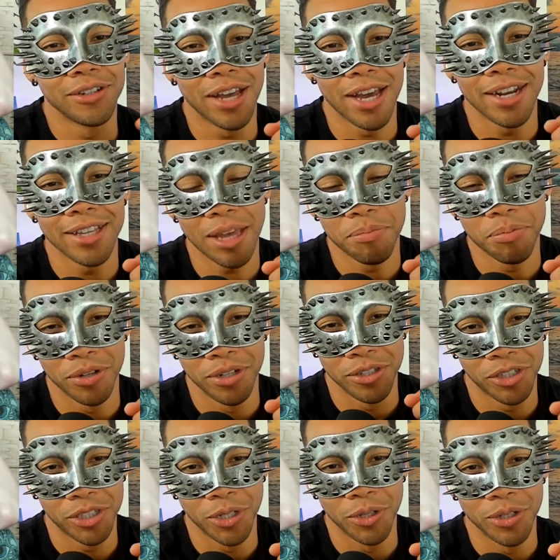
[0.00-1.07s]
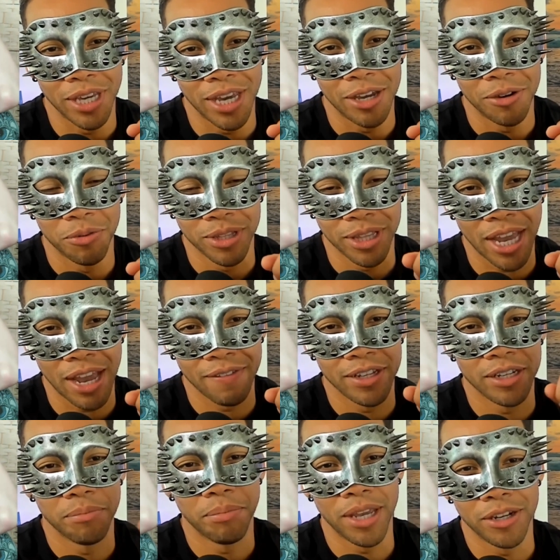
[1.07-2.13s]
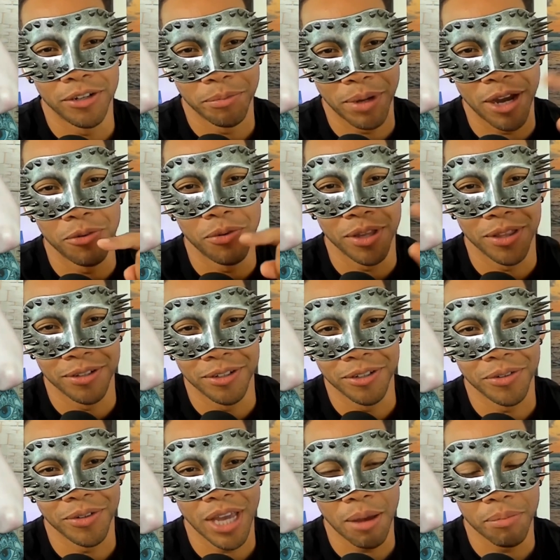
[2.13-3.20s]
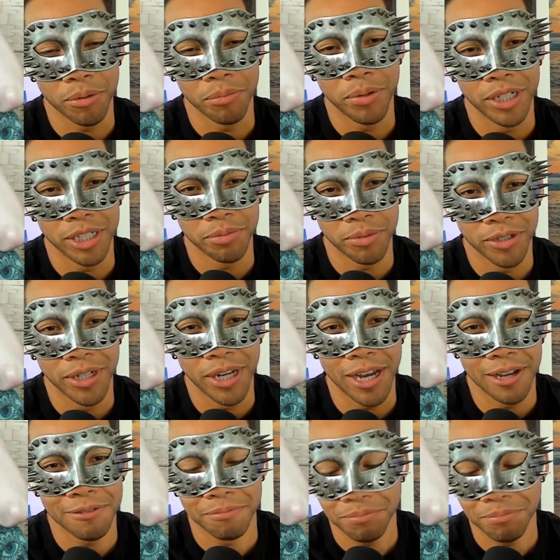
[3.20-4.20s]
not at that point of the show yet where they have the debate about whether to do capital punishment or not.